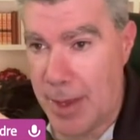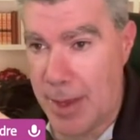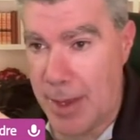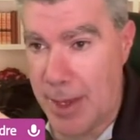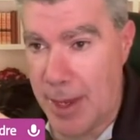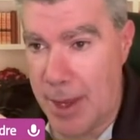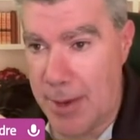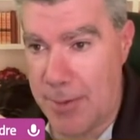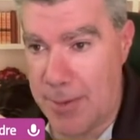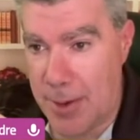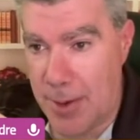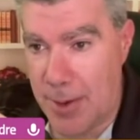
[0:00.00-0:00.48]

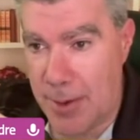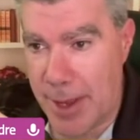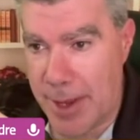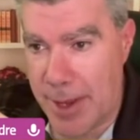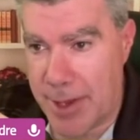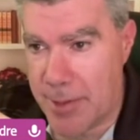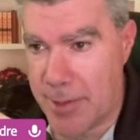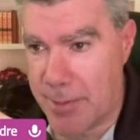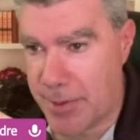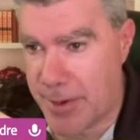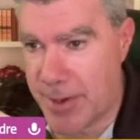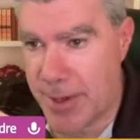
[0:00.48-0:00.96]
If you'd
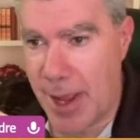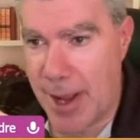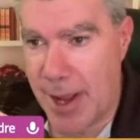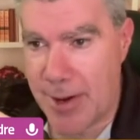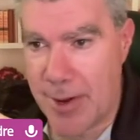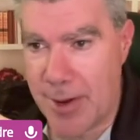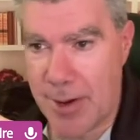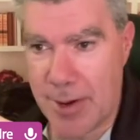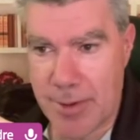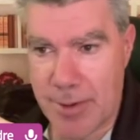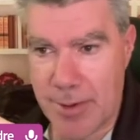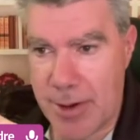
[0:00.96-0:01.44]
like to
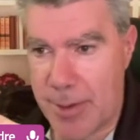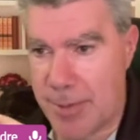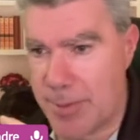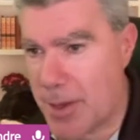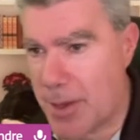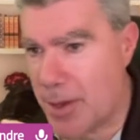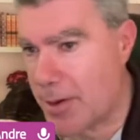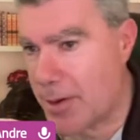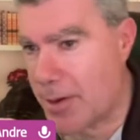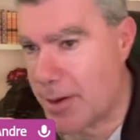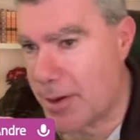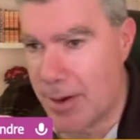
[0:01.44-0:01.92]
protect your
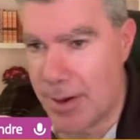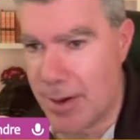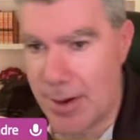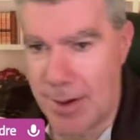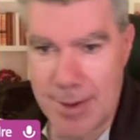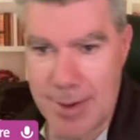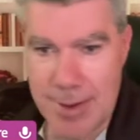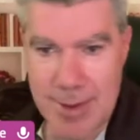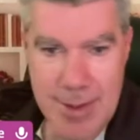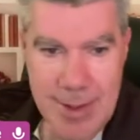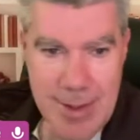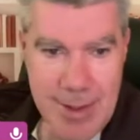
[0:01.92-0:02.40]

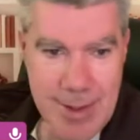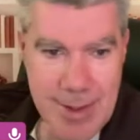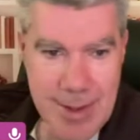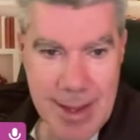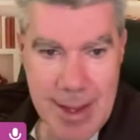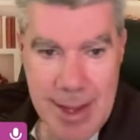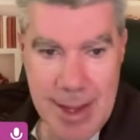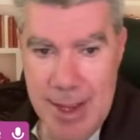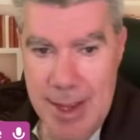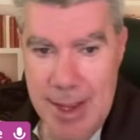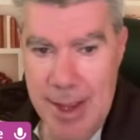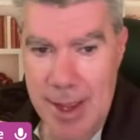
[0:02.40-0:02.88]
cryptocurrencies
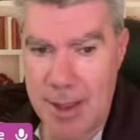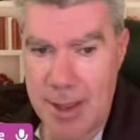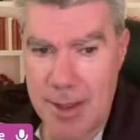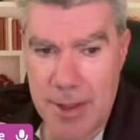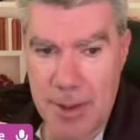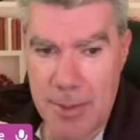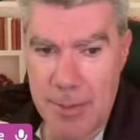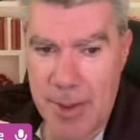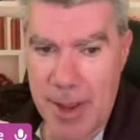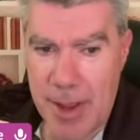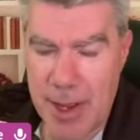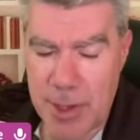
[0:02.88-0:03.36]
in
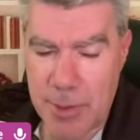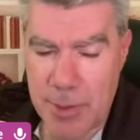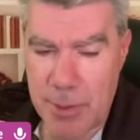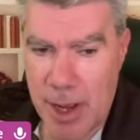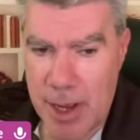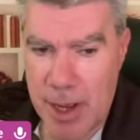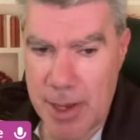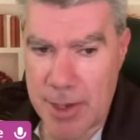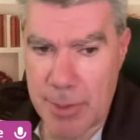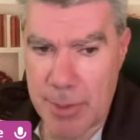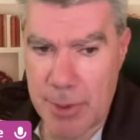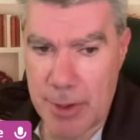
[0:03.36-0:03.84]
the best
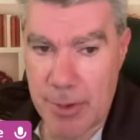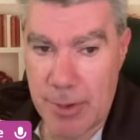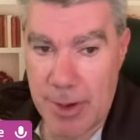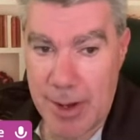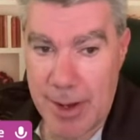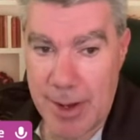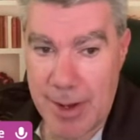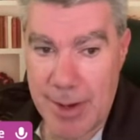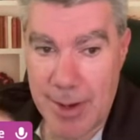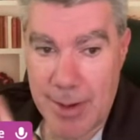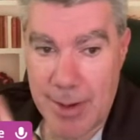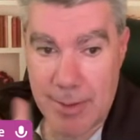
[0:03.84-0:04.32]
possible
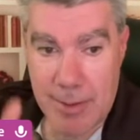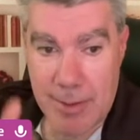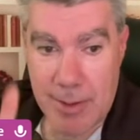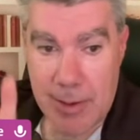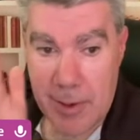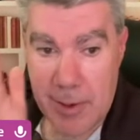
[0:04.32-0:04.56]
way, and